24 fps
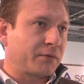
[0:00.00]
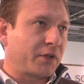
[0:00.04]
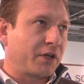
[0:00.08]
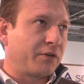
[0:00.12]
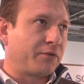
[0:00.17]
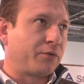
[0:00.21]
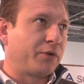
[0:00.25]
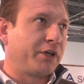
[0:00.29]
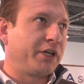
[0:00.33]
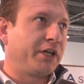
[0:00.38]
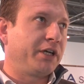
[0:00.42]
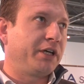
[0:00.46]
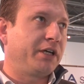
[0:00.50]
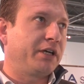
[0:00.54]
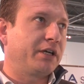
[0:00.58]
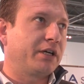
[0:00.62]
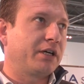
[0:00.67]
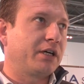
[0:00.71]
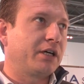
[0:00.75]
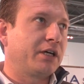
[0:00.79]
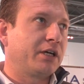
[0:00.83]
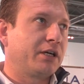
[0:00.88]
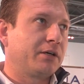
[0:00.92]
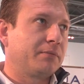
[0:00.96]
if we
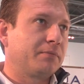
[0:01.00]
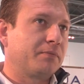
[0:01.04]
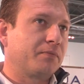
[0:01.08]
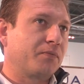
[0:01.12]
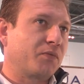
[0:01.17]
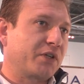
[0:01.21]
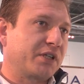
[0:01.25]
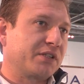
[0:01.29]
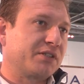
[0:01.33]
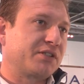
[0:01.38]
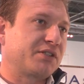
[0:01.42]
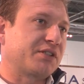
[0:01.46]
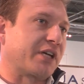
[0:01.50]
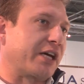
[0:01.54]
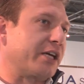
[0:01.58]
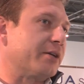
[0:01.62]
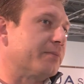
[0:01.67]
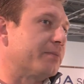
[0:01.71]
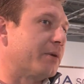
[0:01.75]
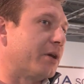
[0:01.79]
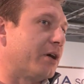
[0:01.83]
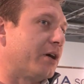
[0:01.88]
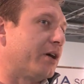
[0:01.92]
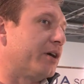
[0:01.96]
um, can
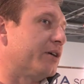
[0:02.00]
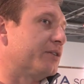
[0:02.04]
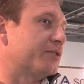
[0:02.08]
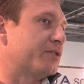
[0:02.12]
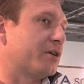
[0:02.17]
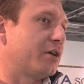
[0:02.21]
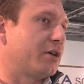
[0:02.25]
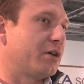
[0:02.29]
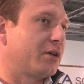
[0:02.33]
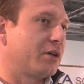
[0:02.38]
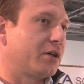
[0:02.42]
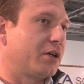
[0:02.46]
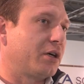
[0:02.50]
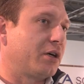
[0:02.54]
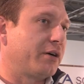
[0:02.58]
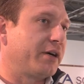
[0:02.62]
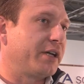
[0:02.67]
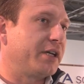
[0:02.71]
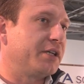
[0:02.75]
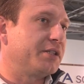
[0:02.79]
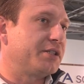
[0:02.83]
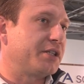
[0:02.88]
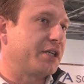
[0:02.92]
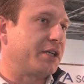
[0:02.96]
stabilize our, our
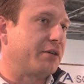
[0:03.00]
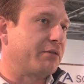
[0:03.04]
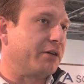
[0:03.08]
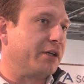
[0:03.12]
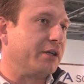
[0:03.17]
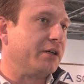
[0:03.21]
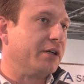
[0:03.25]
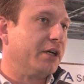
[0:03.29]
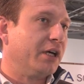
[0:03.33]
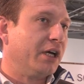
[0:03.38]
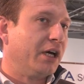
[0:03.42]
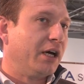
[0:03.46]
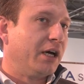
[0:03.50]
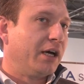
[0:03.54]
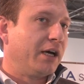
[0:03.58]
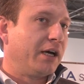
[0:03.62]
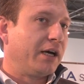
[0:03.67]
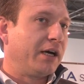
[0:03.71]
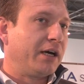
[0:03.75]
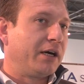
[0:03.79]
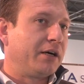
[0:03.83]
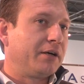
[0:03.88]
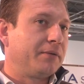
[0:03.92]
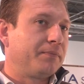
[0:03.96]
energy grid,
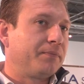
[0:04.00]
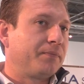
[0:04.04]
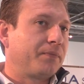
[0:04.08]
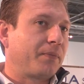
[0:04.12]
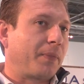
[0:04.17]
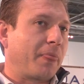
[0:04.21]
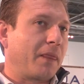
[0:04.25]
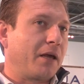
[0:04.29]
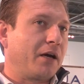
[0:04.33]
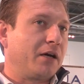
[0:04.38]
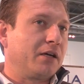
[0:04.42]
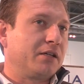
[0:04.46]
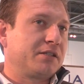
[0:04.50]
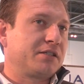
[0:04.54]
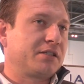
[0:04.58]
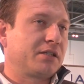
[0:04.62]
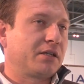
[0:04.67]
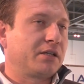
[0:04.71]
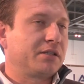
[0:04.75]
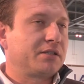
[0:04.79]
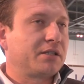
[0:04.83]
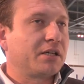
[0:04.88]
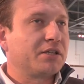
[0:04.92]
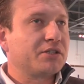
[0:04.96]
um,
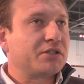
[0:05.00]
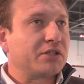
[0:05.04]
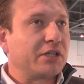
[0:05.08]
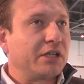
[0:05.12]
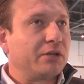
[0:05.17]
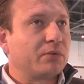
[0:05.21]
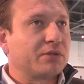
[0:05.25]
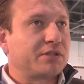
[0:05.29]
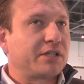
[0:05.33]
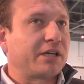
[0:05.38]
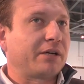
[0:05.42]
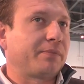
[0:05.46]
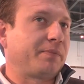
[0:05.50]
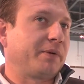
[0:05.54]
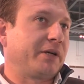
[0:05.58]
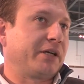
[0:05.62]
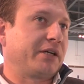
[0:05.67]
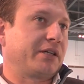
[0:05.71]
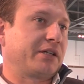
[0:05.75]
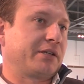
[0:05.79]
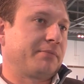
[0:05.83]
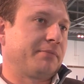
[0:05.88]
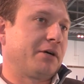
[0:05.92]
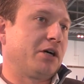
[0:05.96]
essentially what's
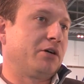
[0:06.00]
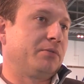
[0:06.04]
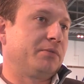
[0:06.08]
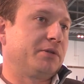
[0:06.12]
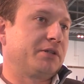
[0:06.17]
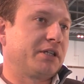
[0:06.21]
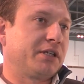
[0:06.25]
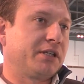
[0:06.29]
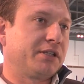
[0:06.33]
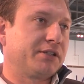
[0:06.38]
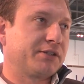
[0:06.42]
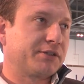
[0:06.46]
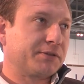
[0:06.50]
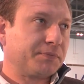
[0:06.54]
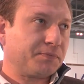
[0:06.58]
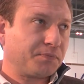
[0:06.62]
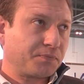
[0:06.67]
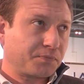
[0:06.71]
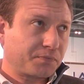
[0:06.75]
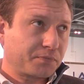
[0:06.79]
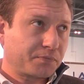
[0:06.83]
happening at the moment is